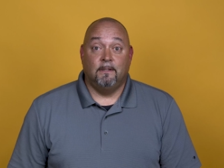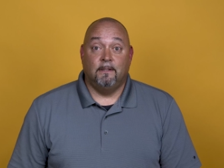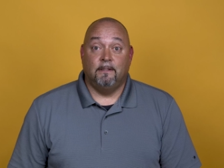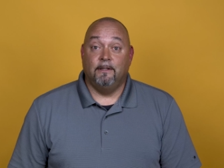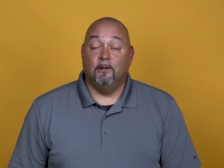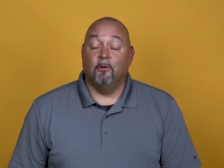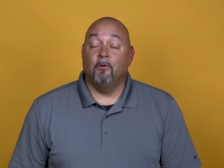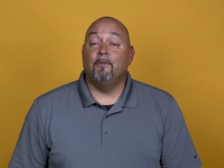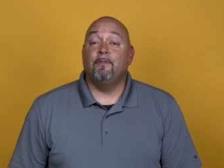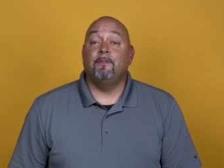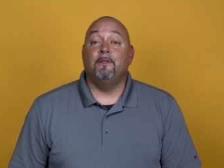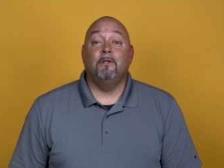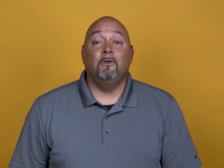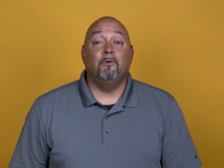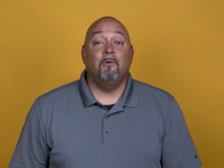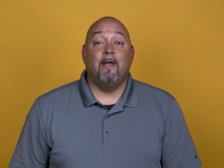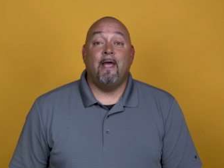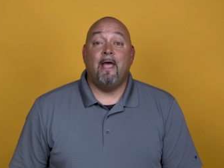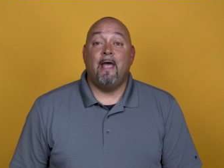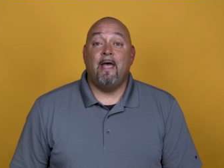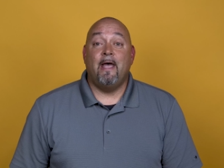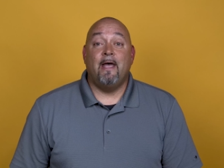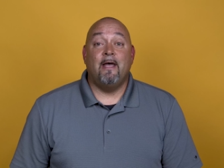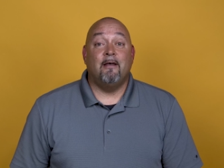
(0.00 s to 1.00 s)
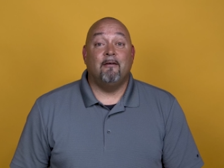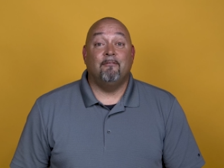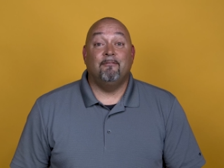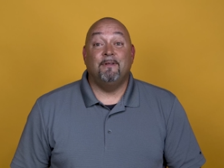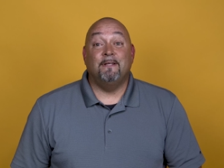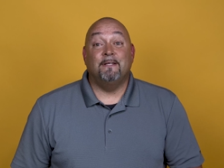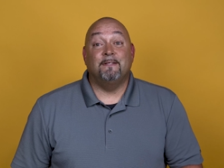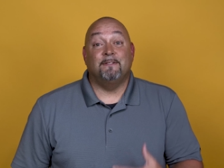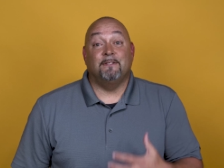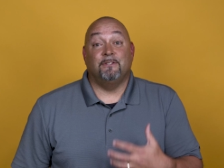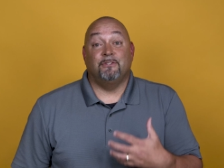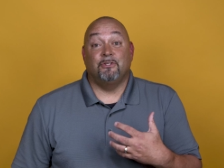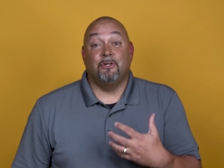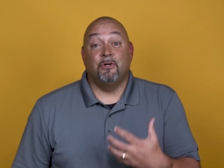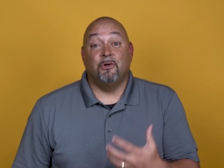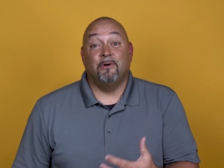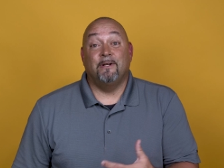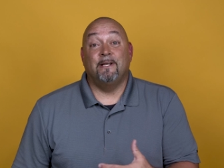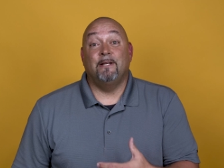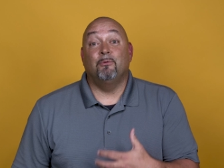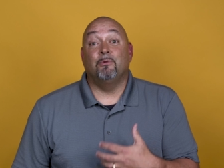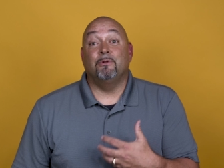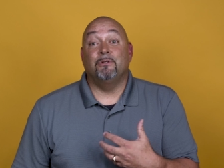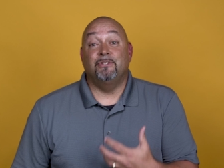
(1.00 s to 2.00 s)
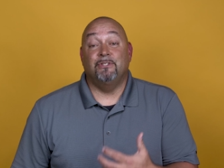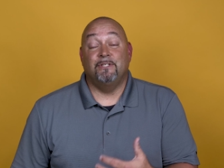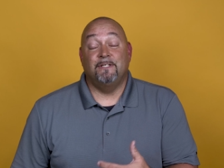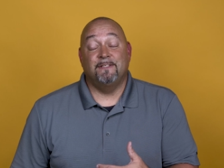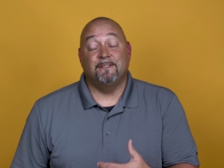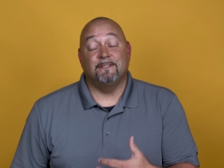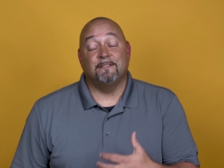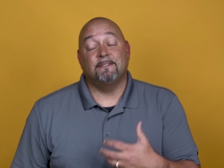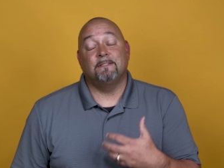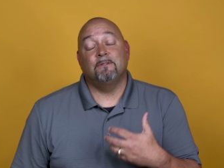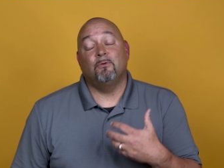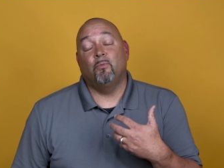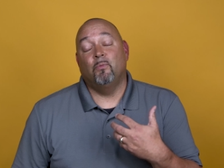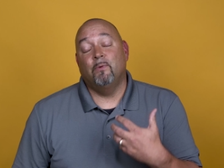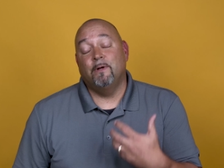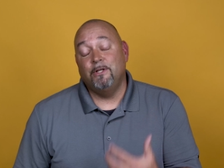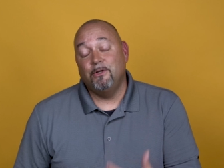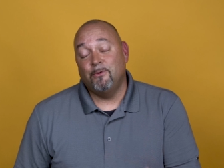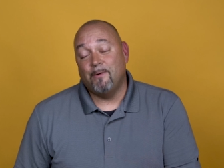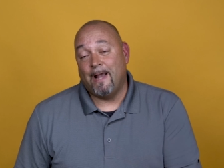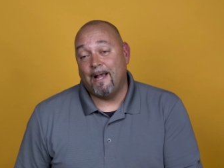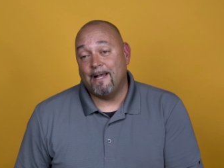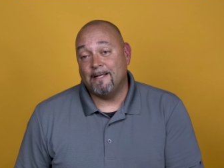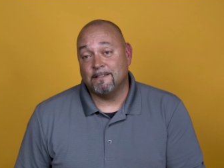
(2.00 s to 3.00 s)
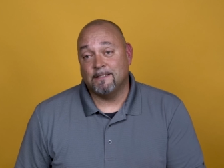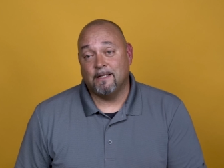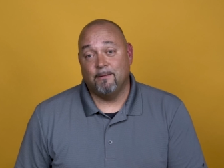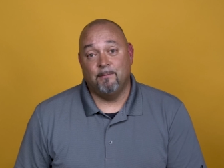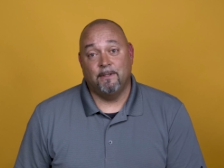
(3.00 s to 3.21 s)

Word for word: The only thing you have is eternity with Jesus when you ask